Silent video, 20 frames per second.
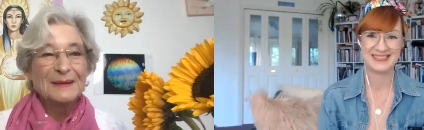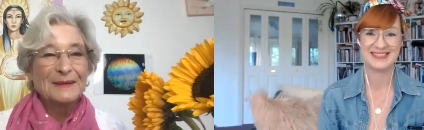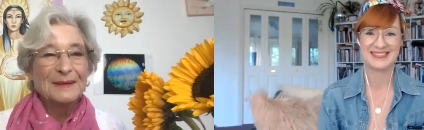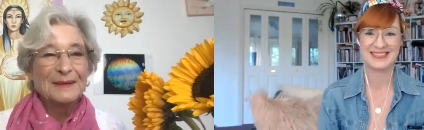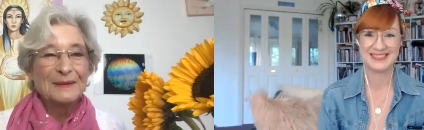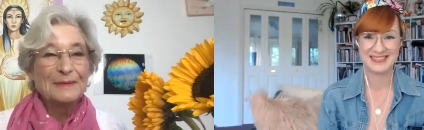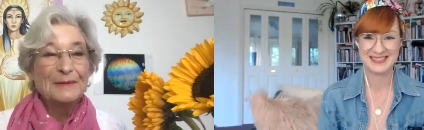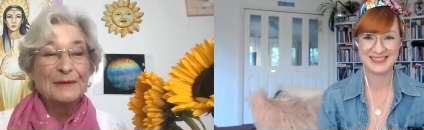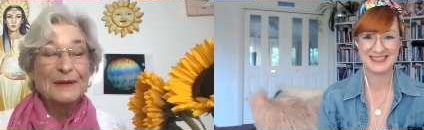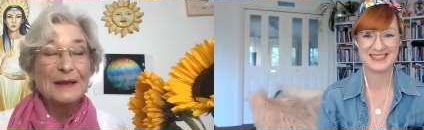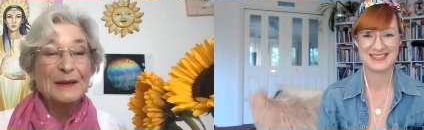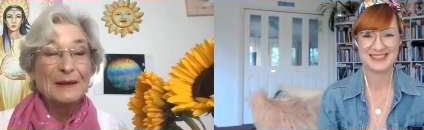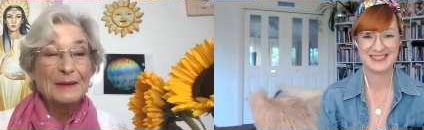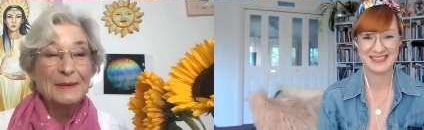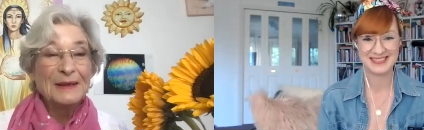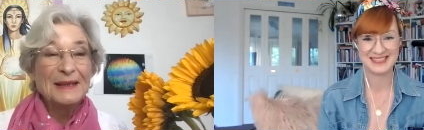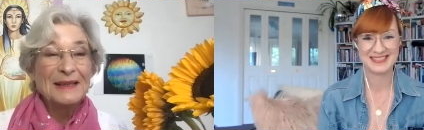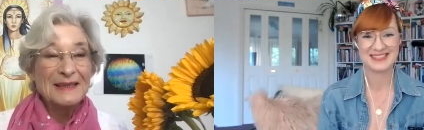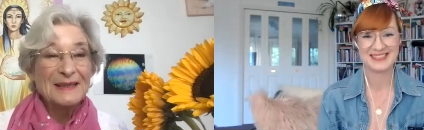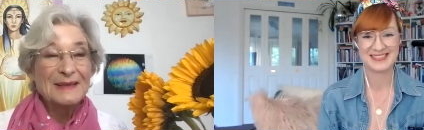Speaker 1: you know,
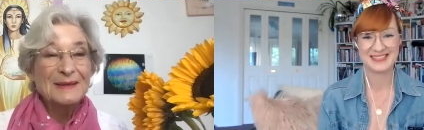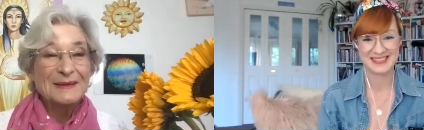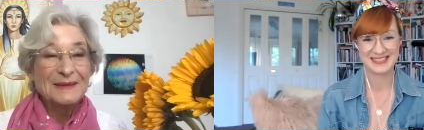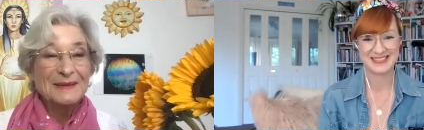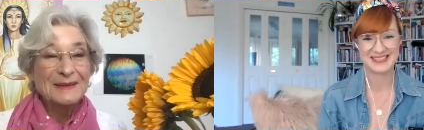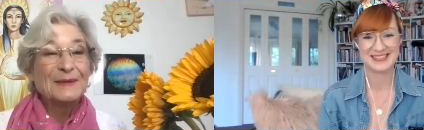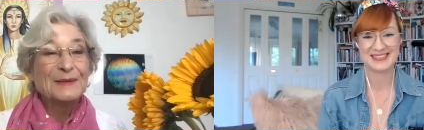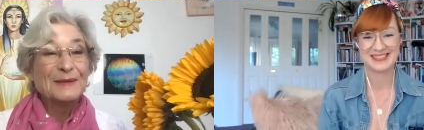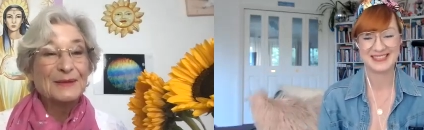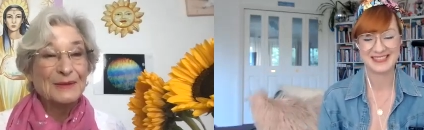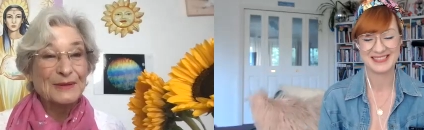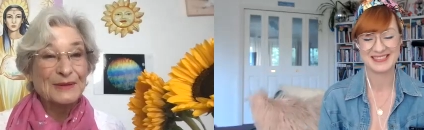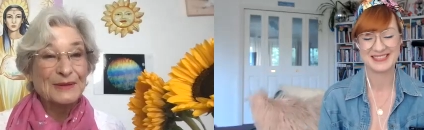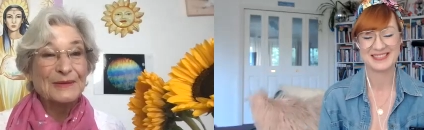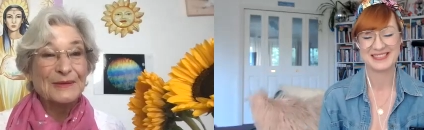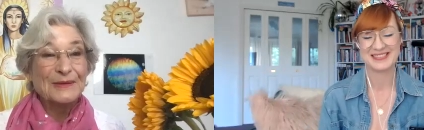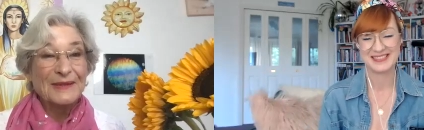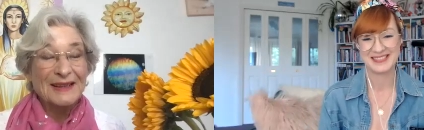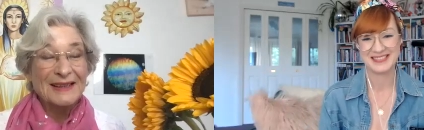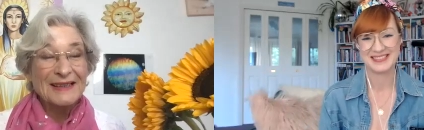vietnamese and all sorts
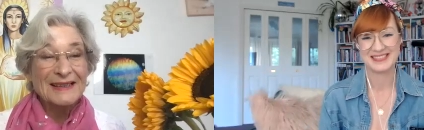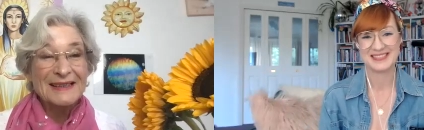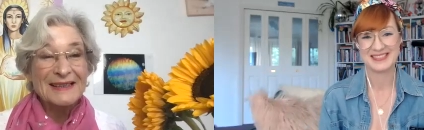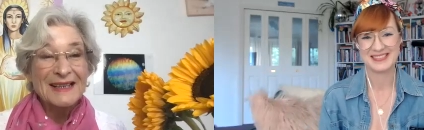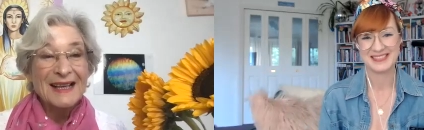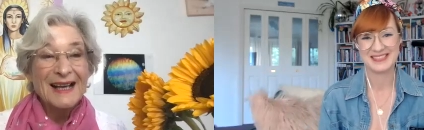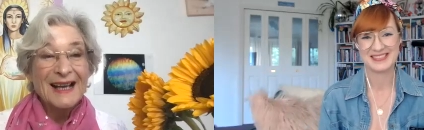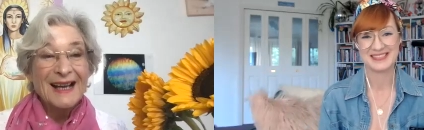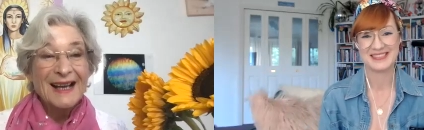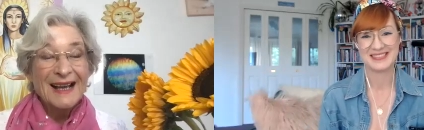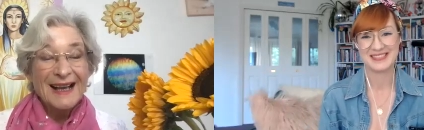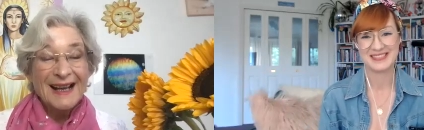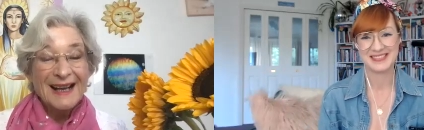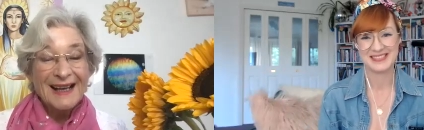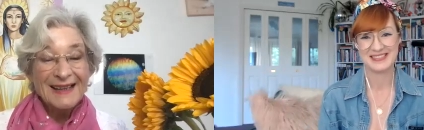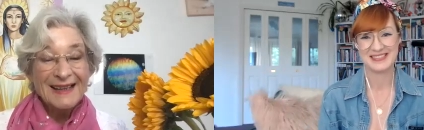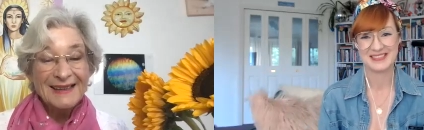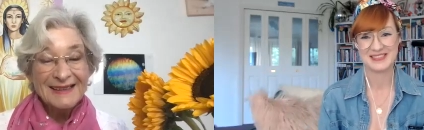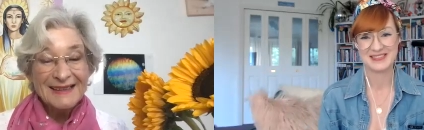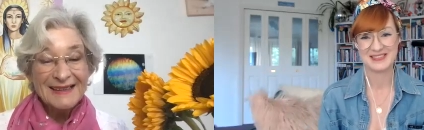of things
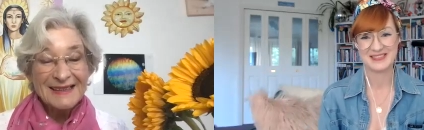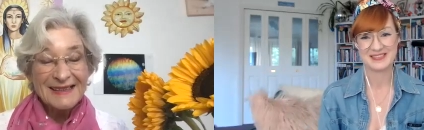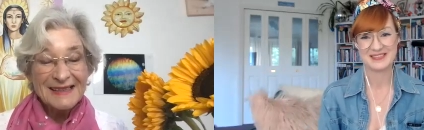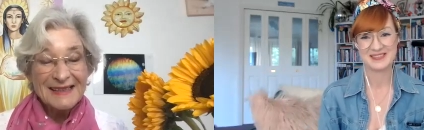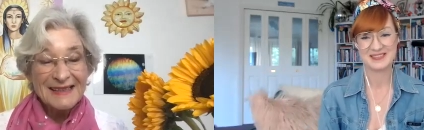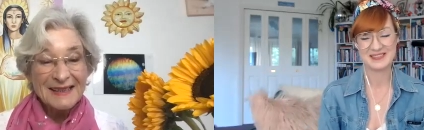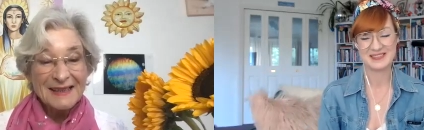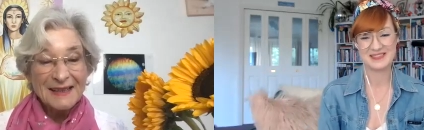and